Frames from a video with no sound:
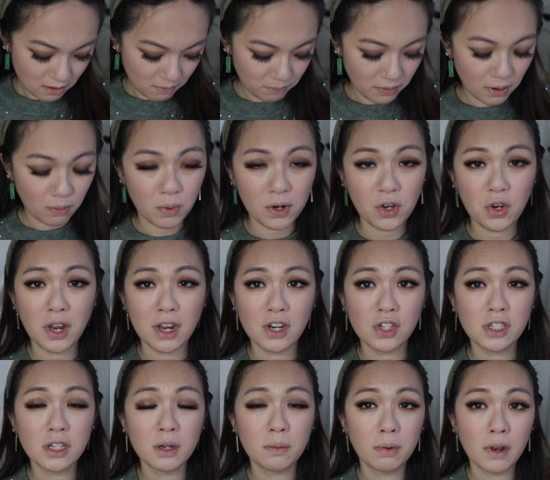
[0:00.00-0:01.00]
but when you
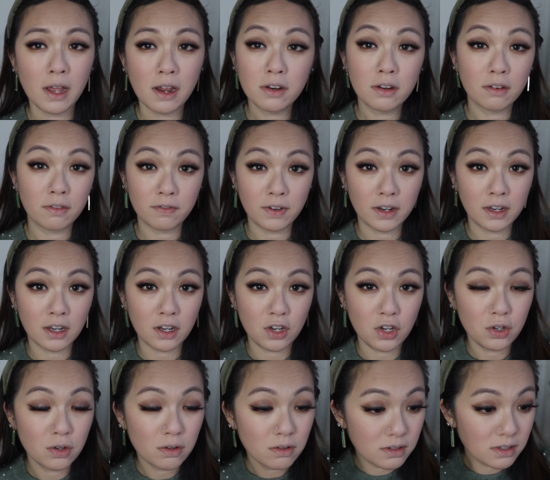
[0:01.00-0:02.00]
actually apply on your finger,
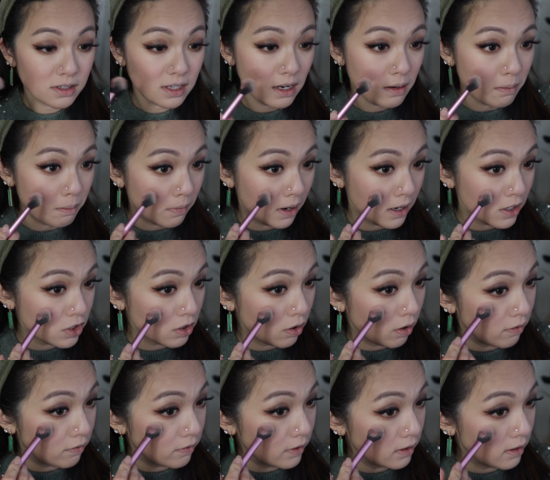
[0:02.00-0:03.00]
you don't see much
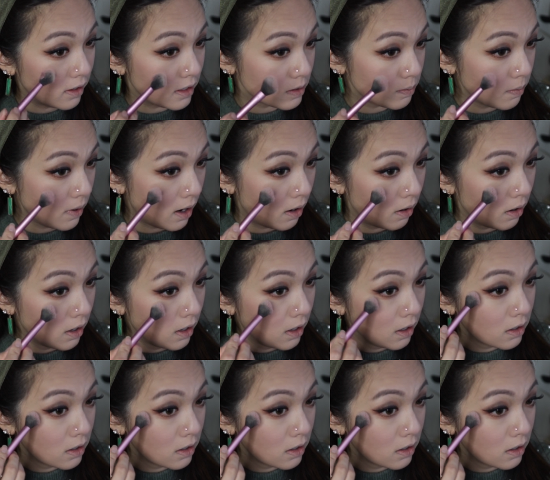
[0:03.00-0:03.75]
of it as well.